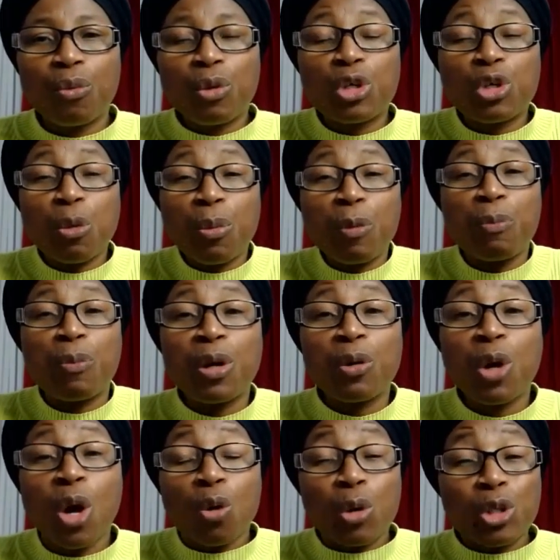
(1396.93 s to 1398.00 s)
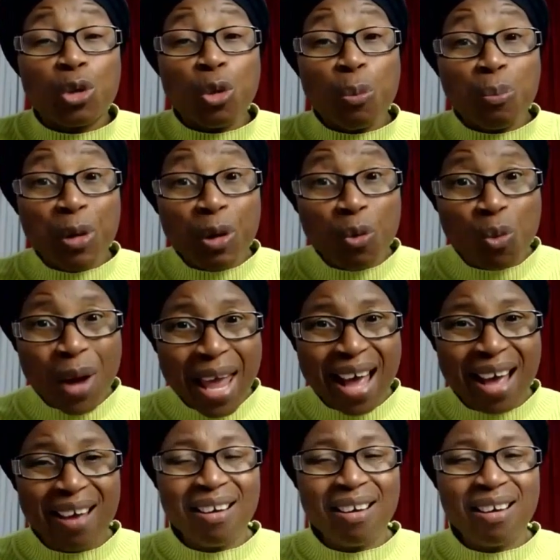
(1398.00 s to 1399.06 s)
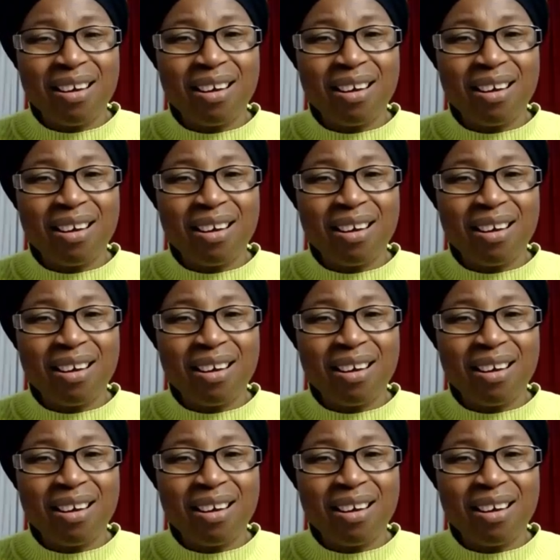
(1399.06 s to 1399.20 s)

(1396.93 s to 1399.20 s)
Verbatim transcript: We should be, we should beware